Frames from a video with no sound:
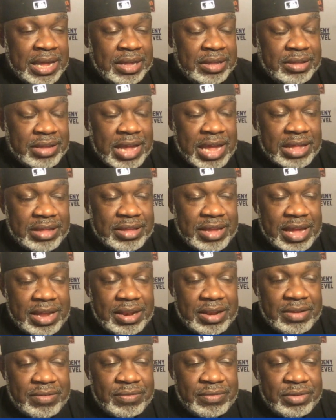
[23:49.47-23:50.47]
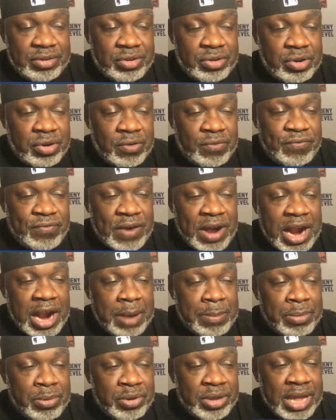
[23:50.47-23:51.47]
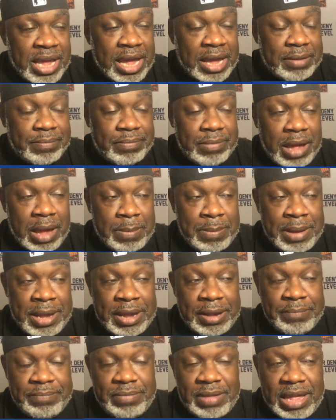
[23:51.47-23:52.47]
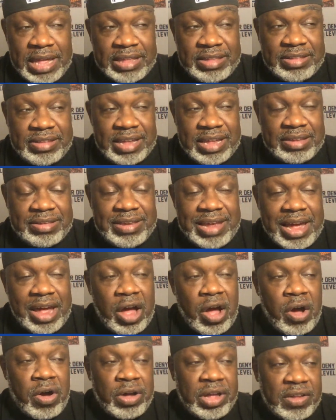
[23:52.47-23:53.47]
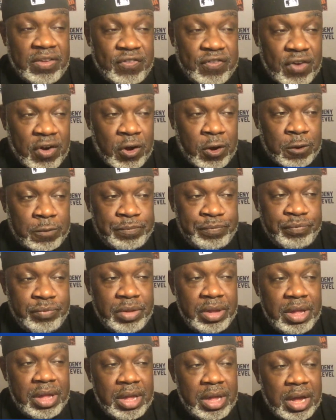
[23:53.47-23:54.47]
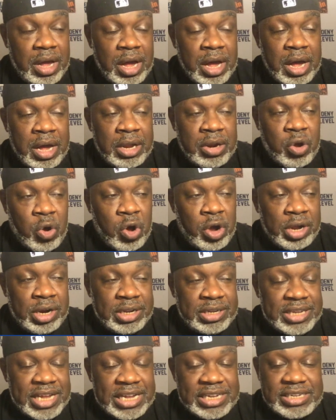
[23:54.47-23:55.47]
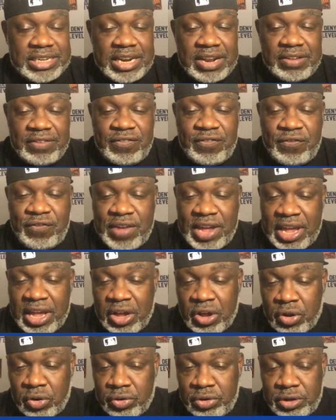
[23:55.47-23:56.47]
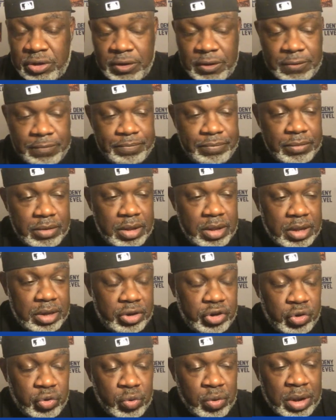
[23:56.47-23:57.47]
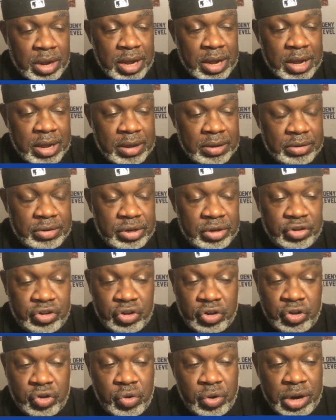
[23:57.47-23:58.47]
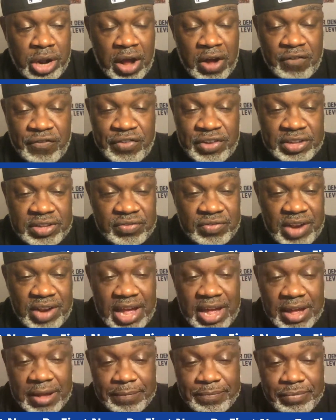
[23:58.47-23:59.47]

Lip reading: is as that fireable yet. I mean, it's not all his fault. The organization has failed to secure an offensive line,